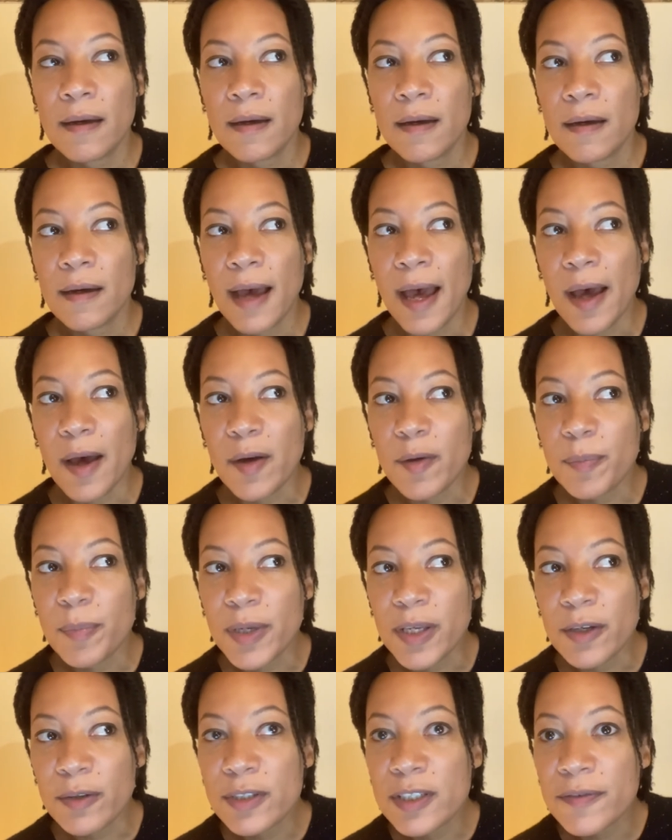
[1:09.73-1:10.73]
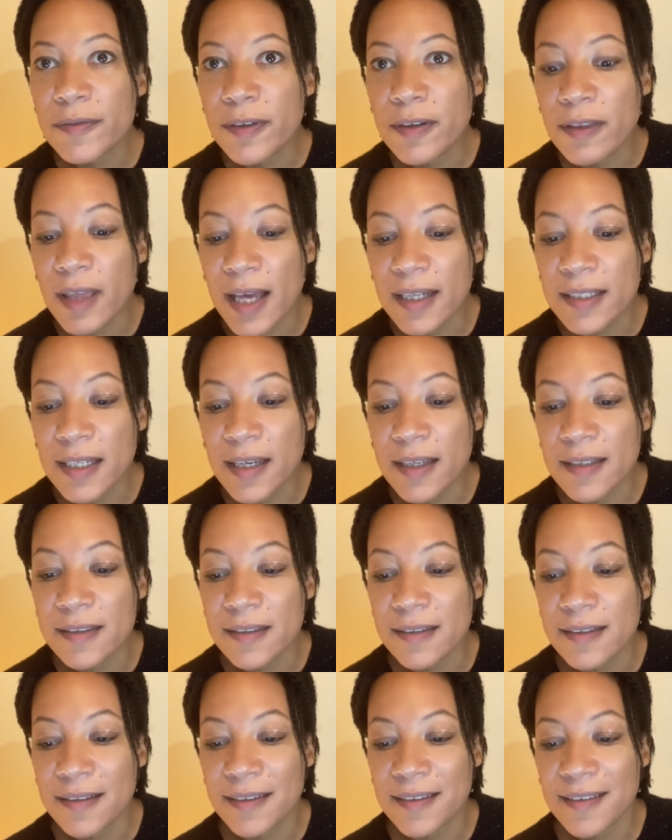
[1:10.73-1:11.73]
How beautiful that is,
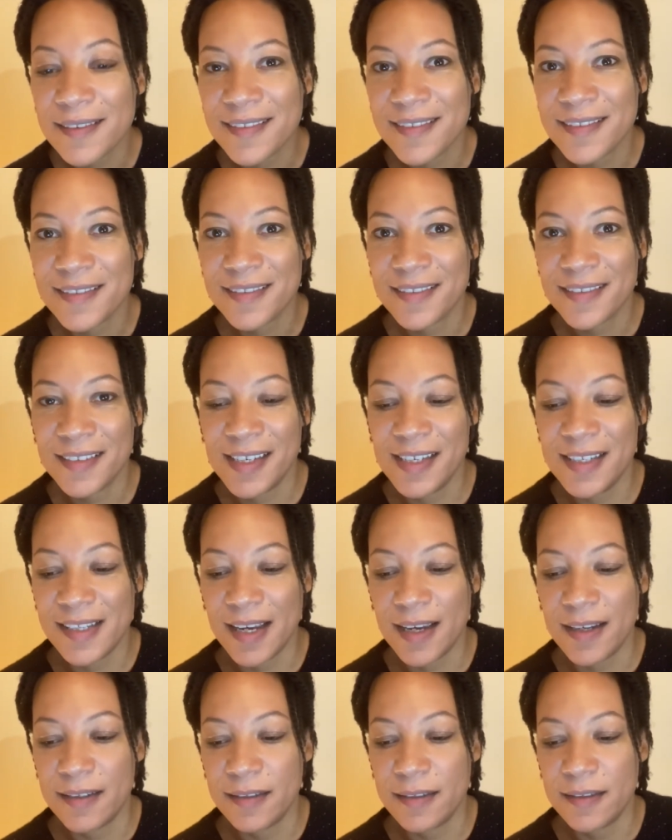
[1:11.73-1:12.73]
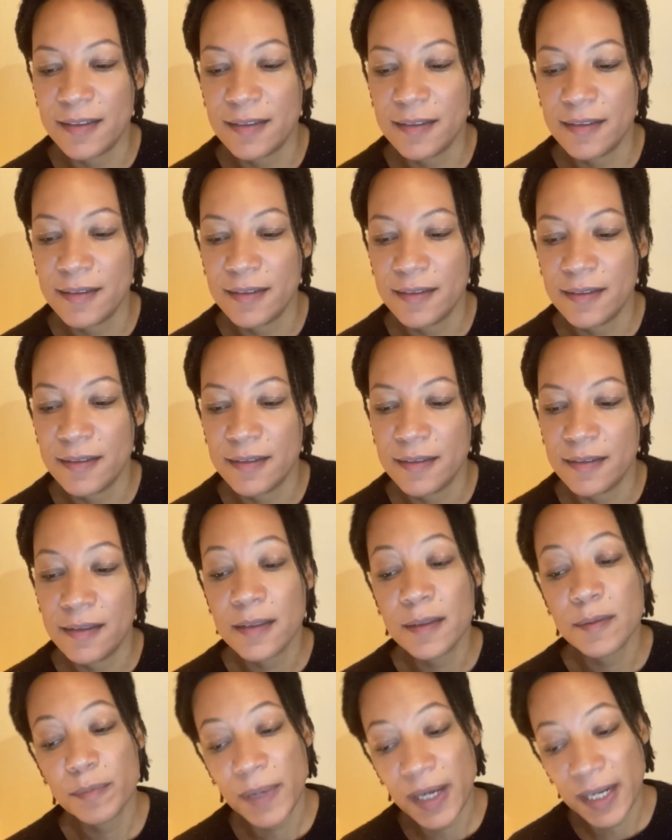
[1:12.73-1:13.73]
he said.
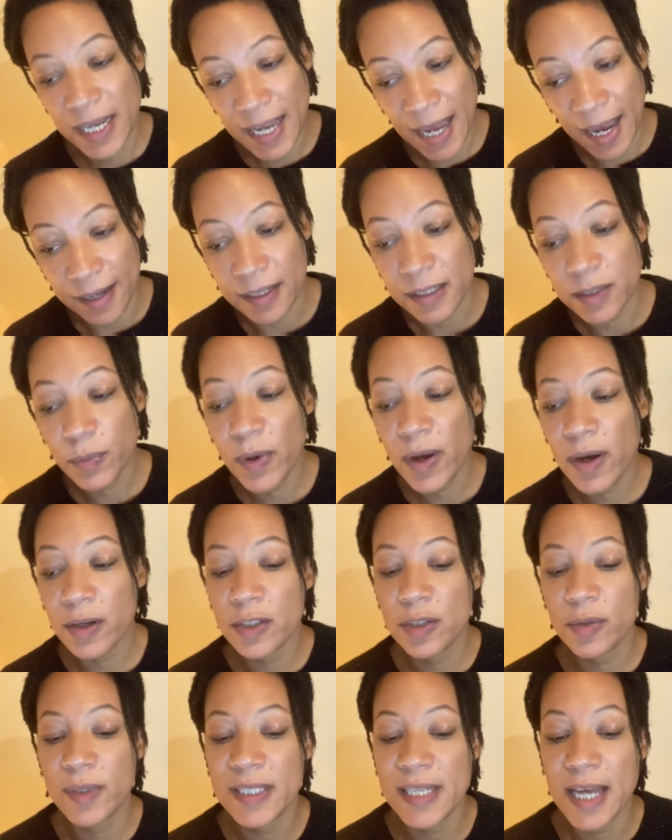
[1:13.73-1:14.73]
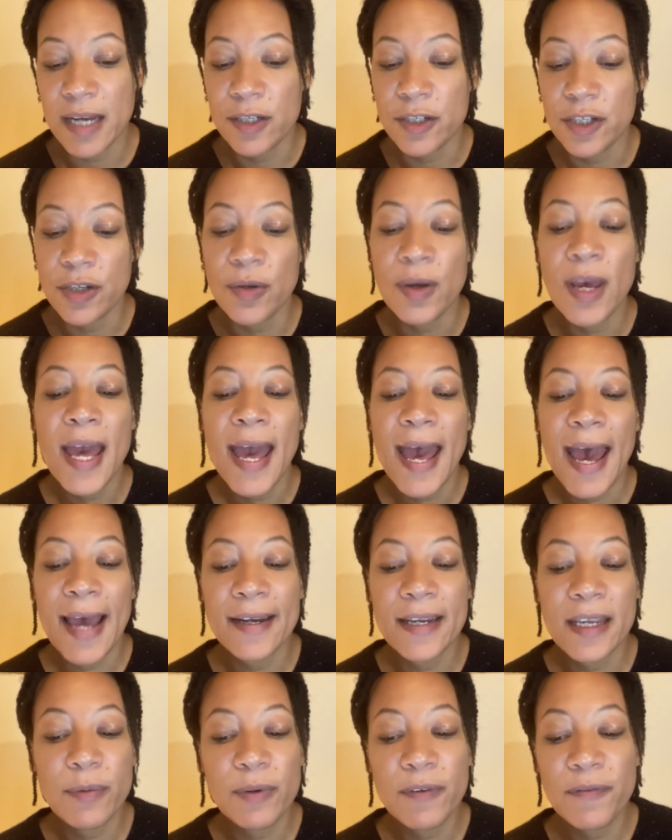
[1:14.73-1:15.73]
But he had his work to attend to,
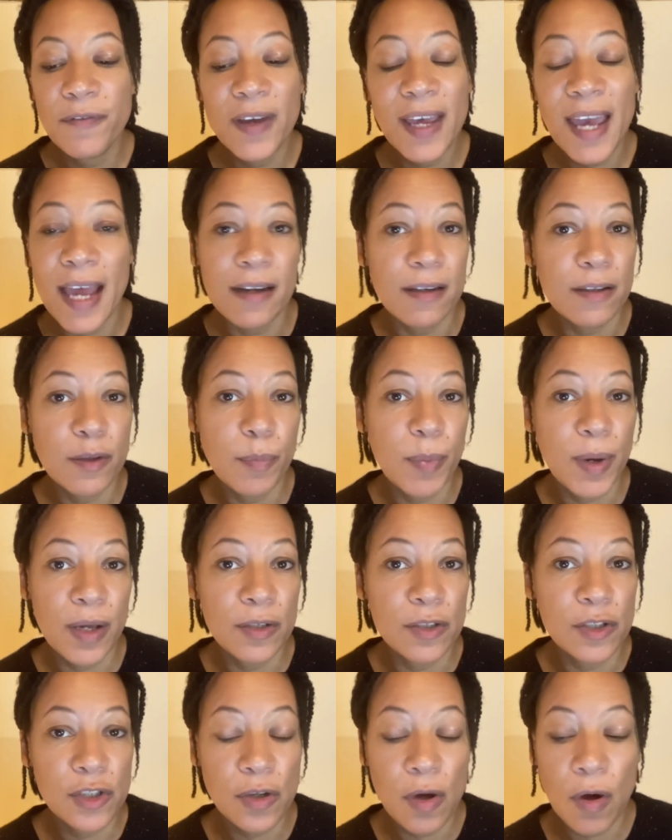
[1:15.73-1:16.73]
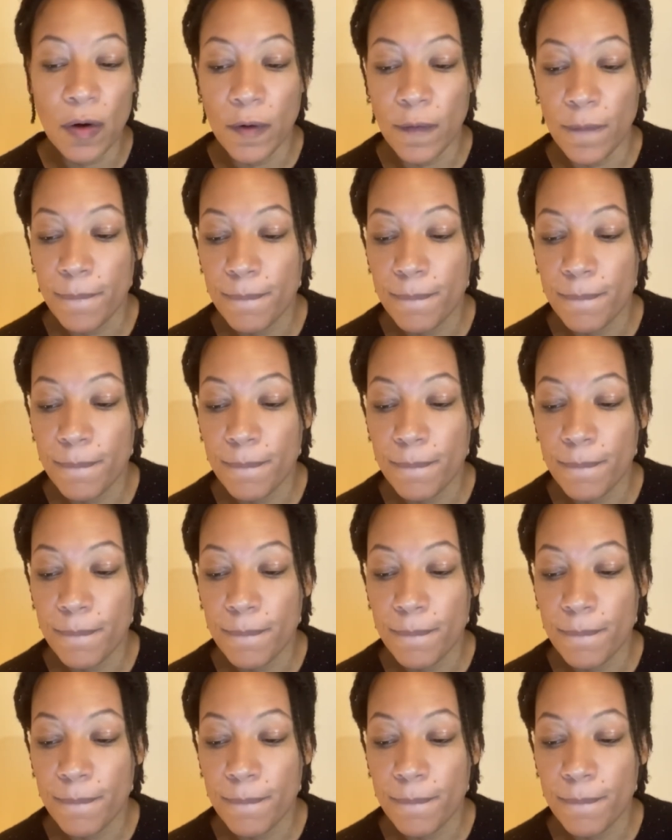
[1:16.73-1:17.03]
and he would forget the bird's song.